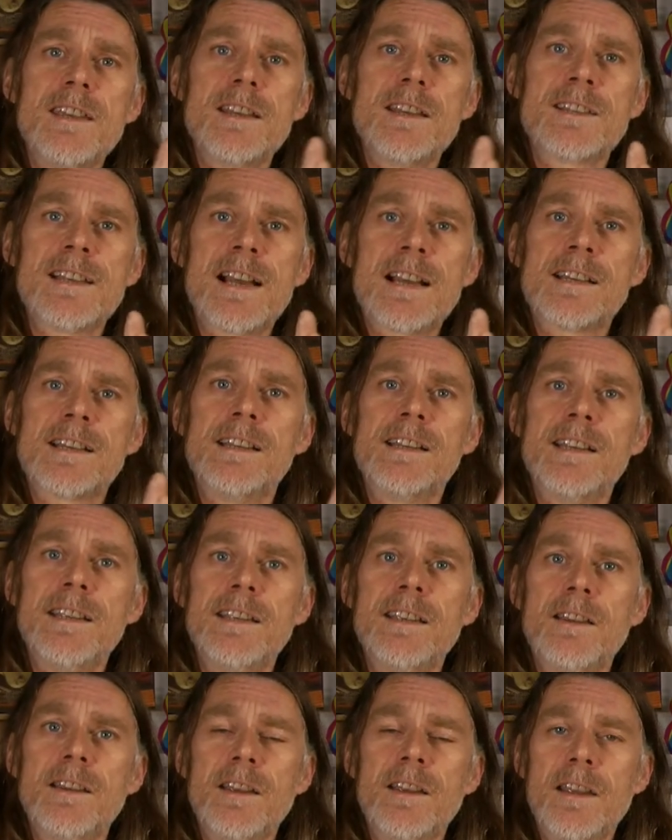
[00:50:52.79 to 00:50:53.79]

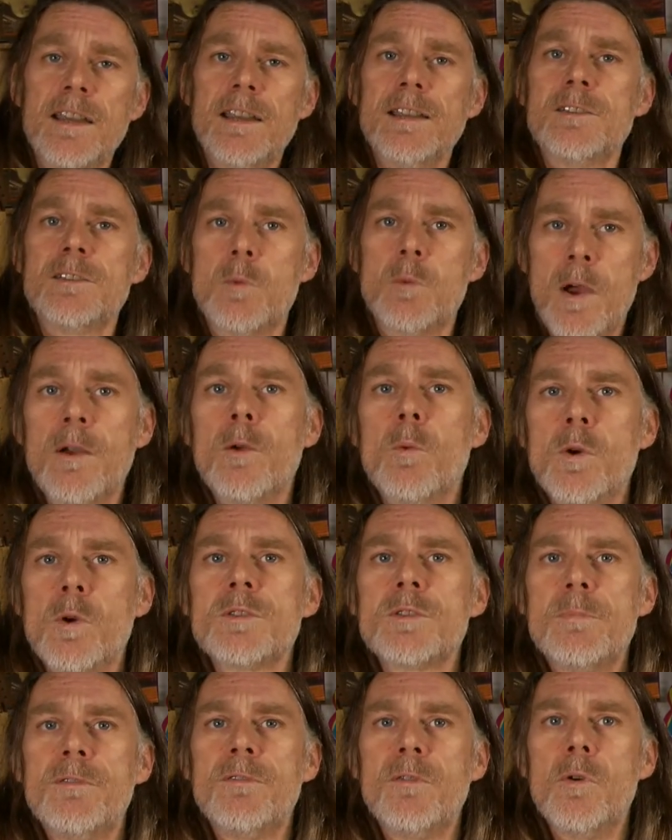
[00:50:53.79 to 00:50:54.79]
exactly it's where it
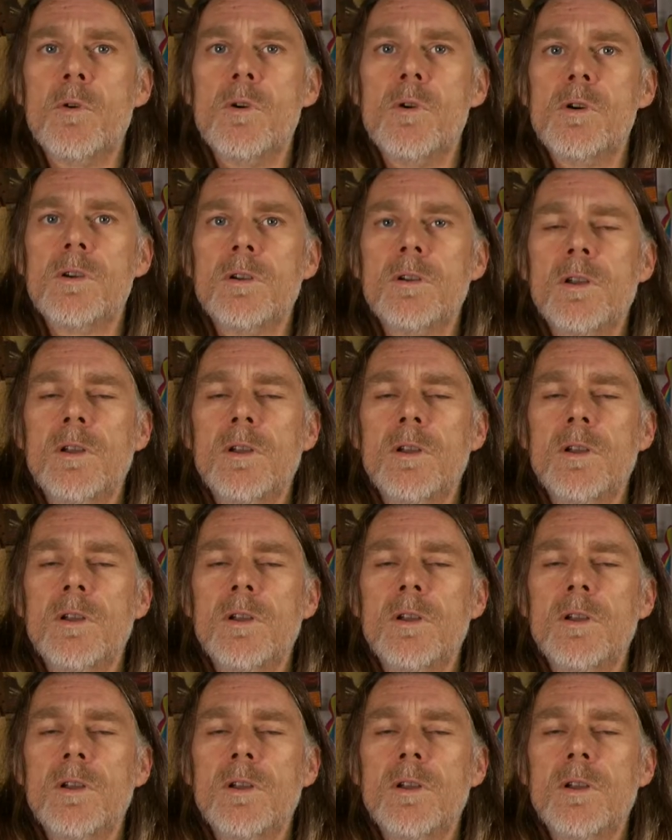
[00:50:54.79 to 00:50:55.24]
was before.